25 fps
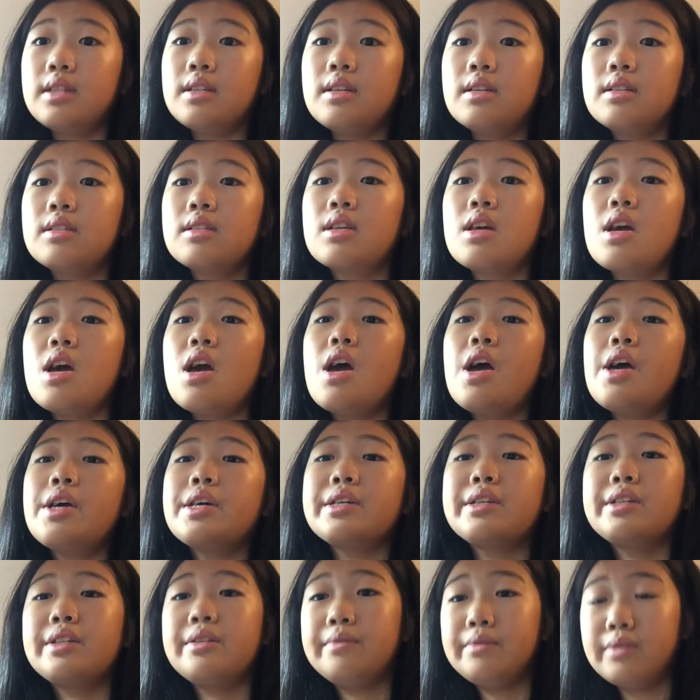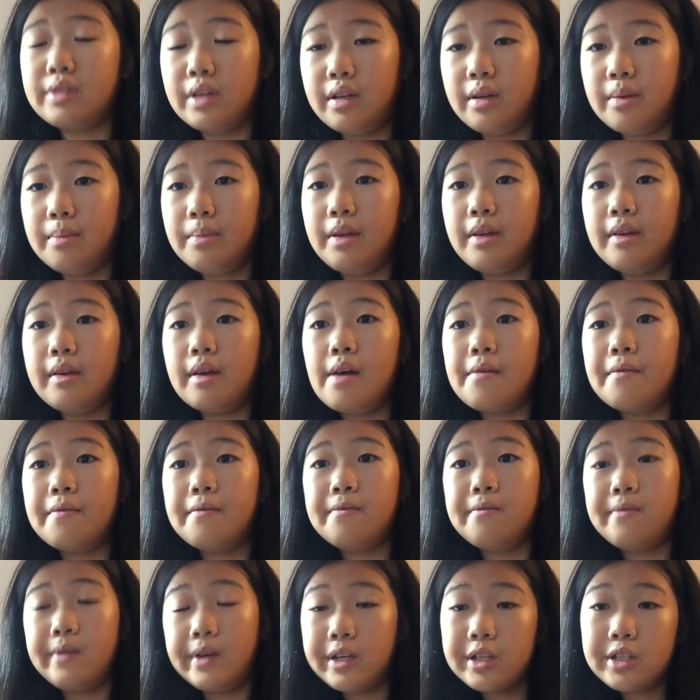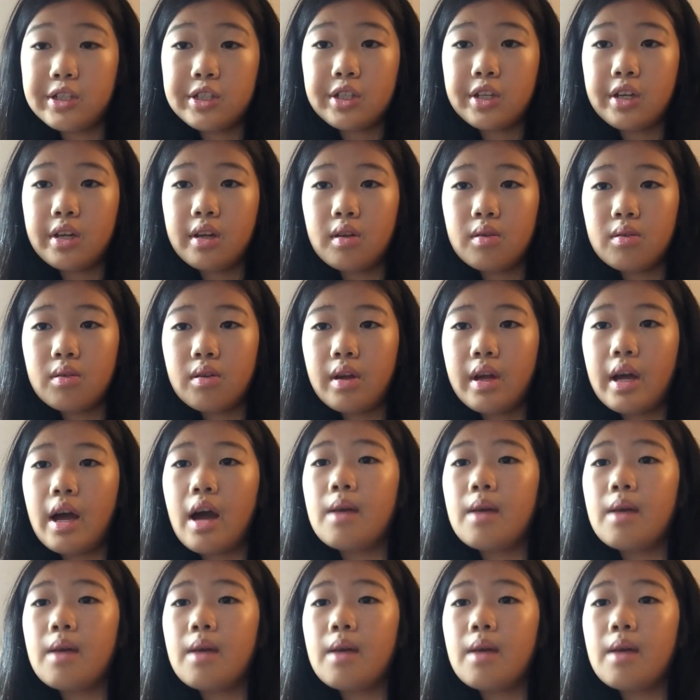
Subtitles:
is going to be a fiction.